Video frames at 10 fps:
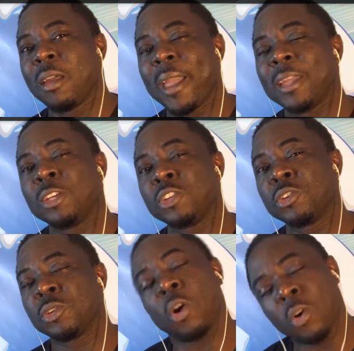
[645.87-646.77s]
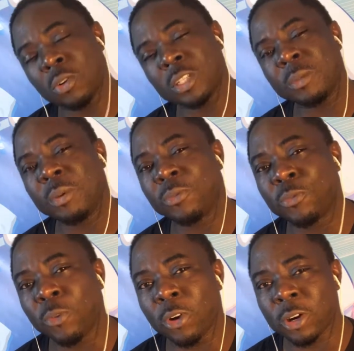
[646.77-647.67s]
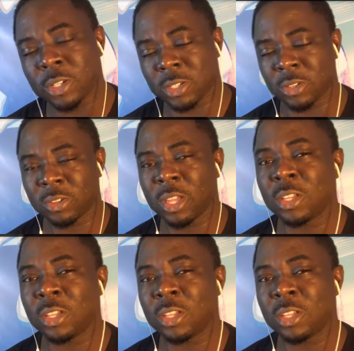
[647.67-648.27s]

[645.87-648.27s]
And you should only be focused, okay?